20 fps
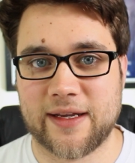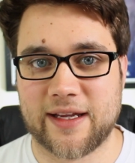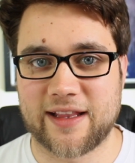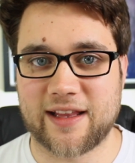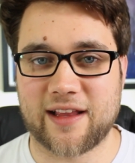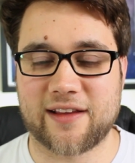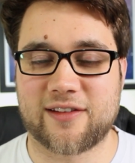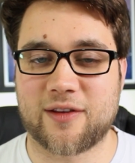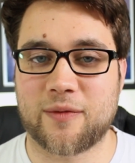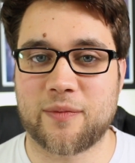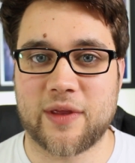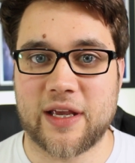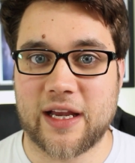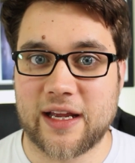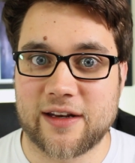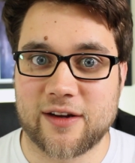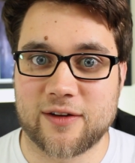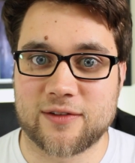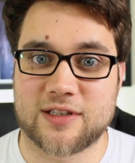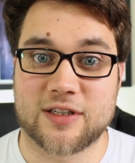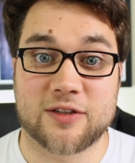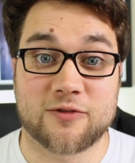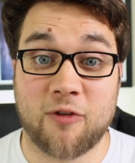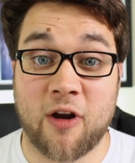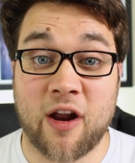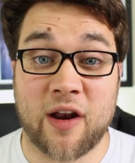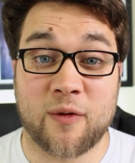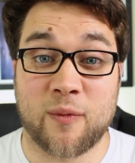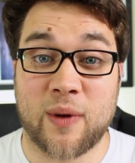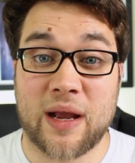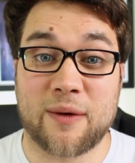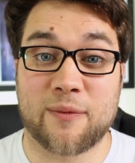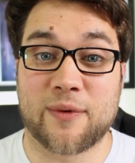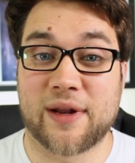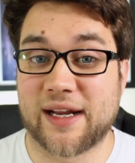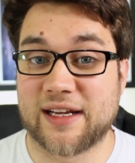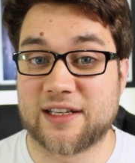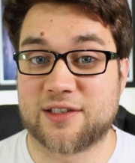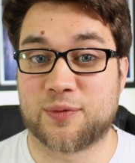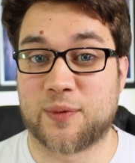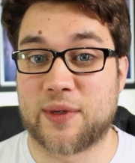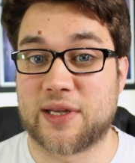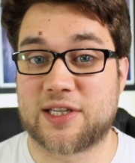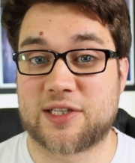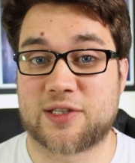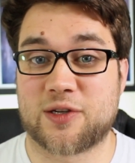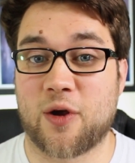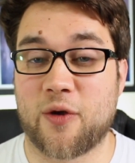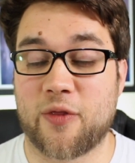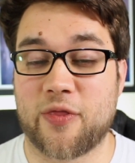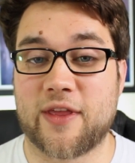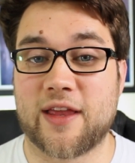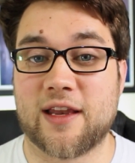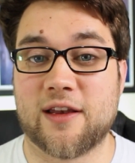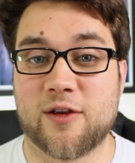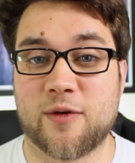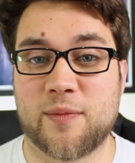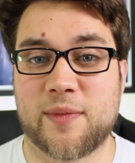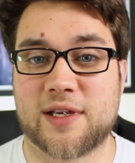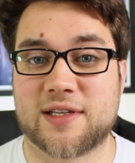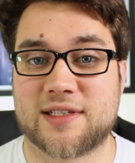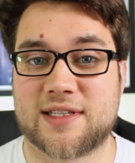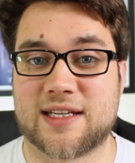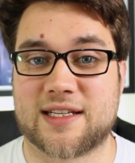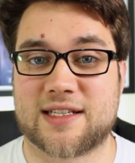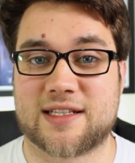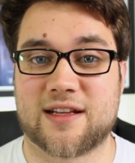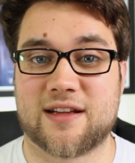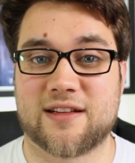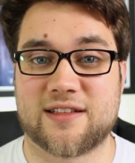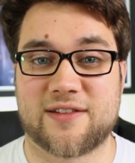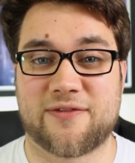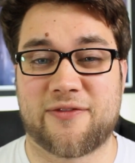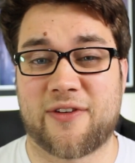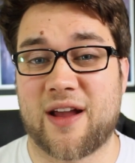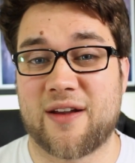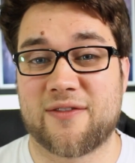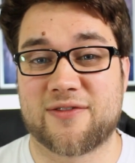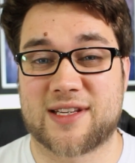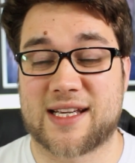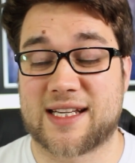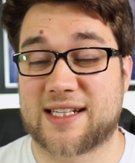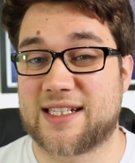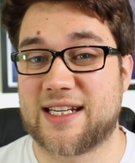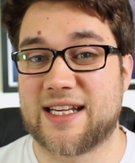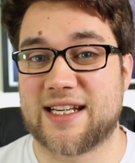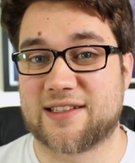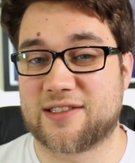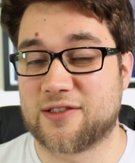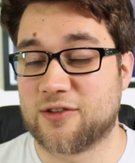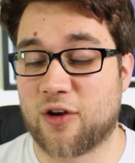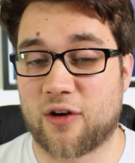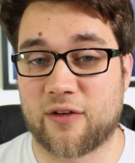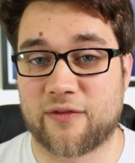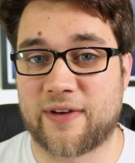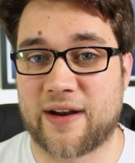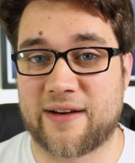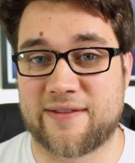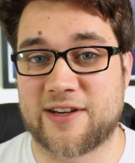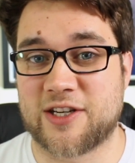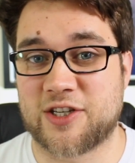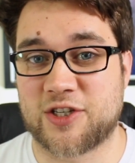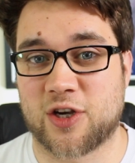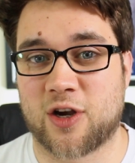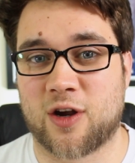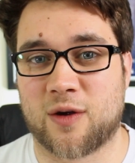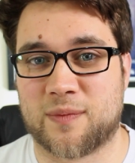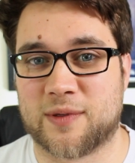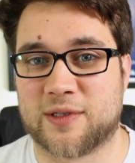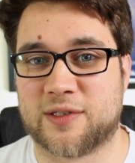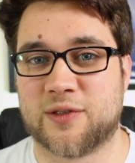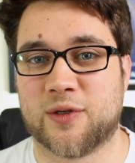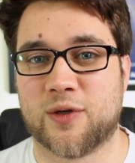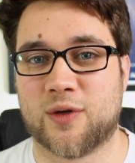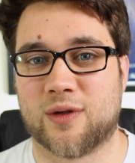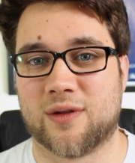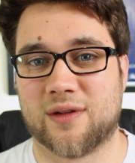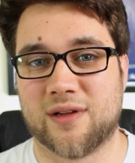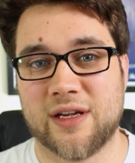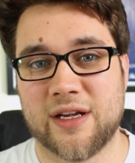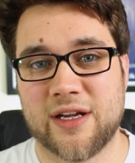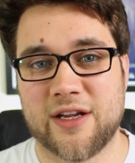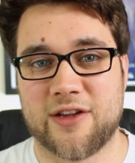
And that's something I noticed right away when I switched on the Lumia 635 is actually it's not very sharp at all.